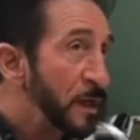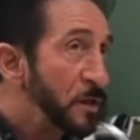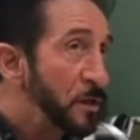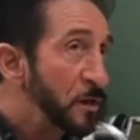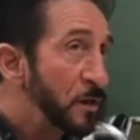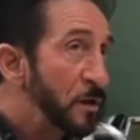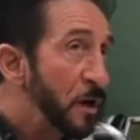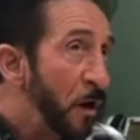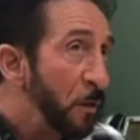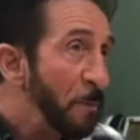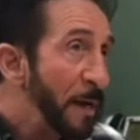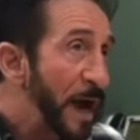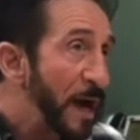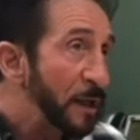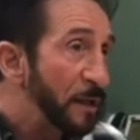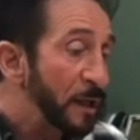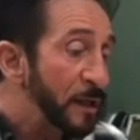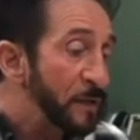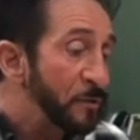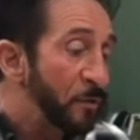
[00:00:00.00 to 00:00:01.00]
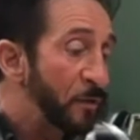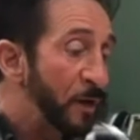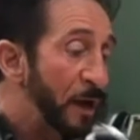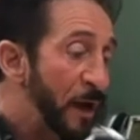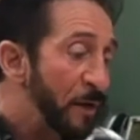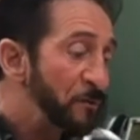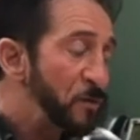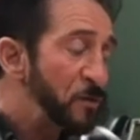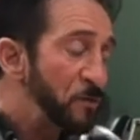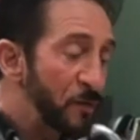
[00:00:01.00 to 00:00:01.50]
you go back later on,
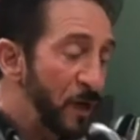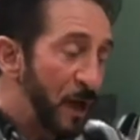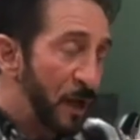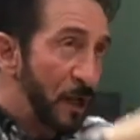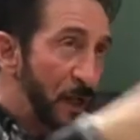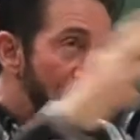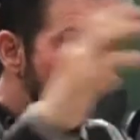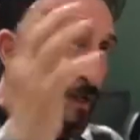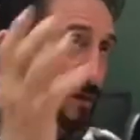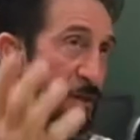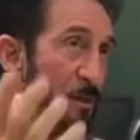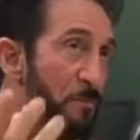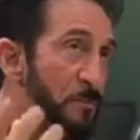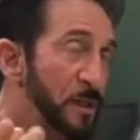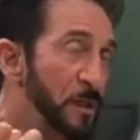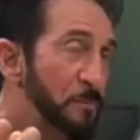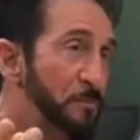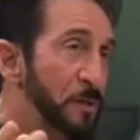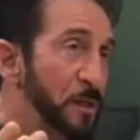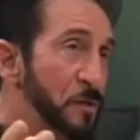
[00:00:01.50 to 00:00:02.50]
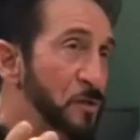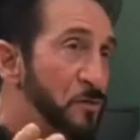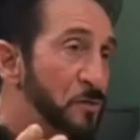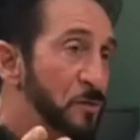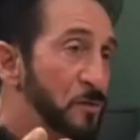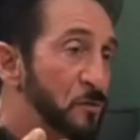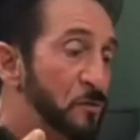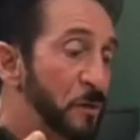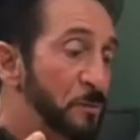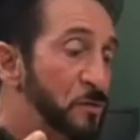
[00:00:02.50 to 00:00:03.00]
after you've kind of gotten the big picture
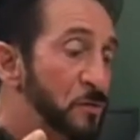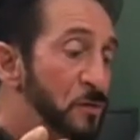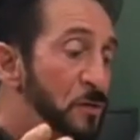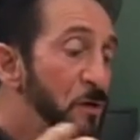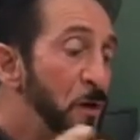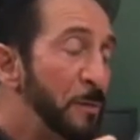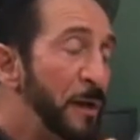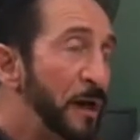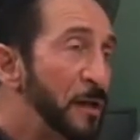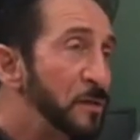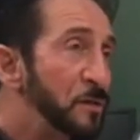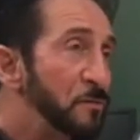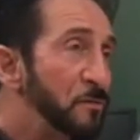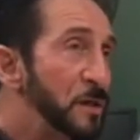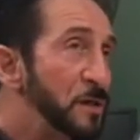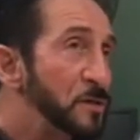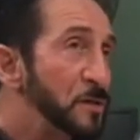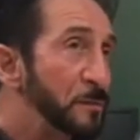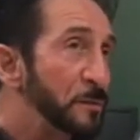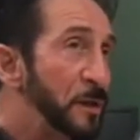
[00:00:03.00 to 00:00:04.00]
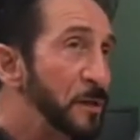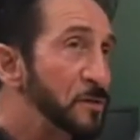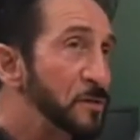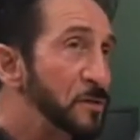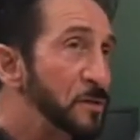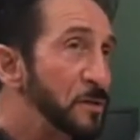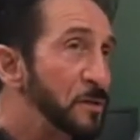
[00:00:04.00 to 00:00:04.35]
of Scripture, you go back and you read some of those,